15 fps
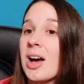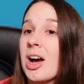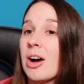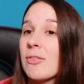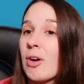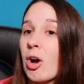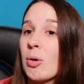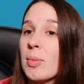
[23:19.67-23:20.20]

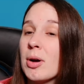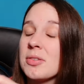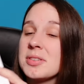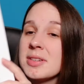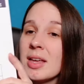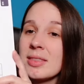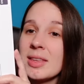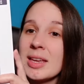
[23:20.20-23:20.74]
of almost
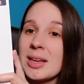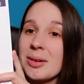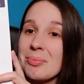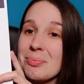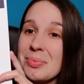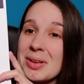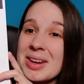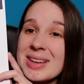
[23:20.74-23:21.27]

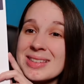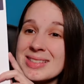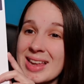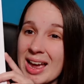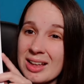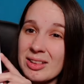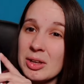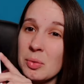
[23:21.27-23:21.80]
nothing but
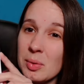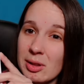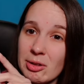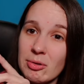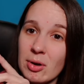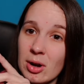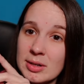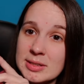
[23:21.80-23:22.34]
exactly
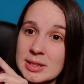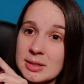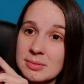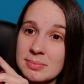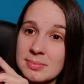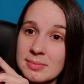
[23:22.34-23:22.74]
Willow content.